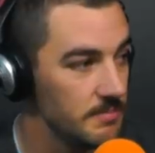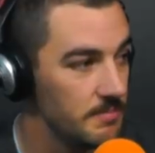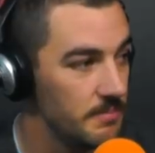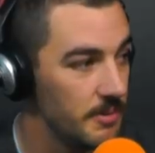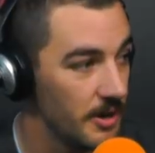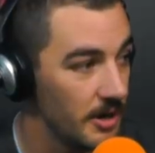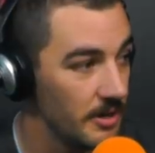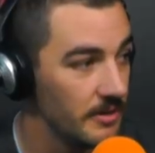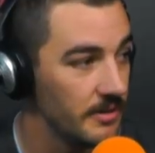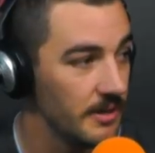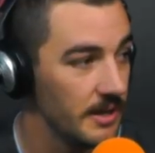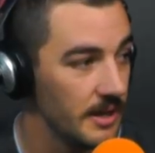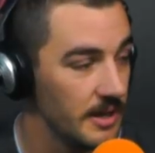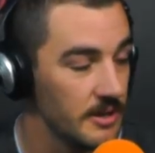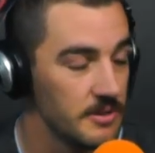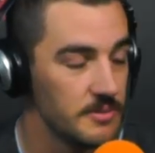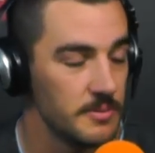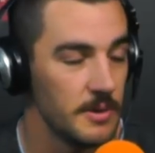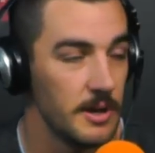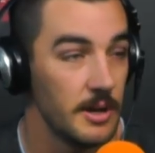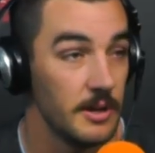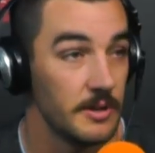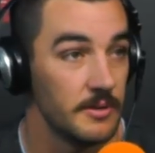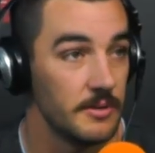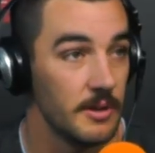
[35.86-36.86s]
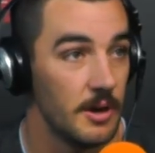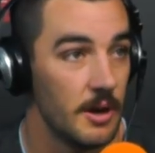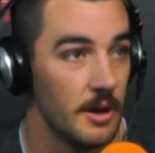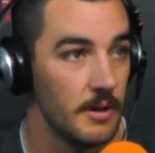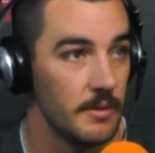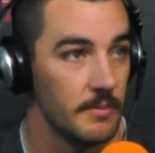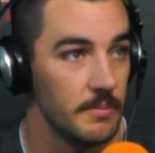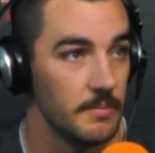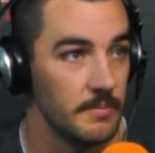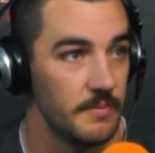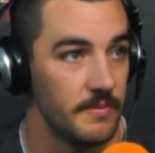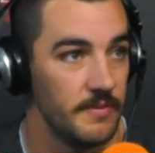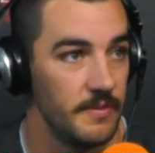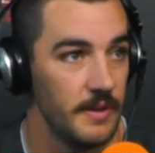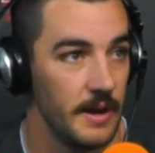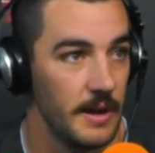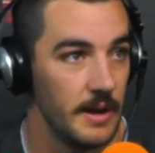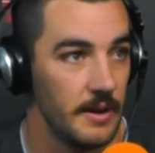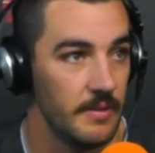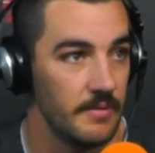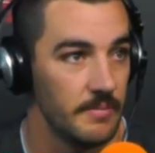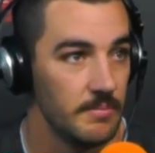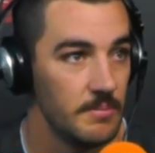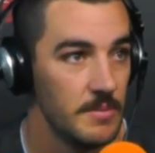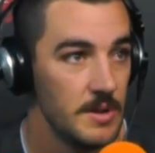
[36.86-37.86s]
broke down as well. I found
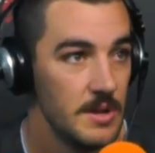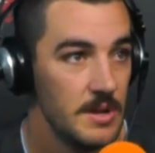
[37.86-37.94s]
it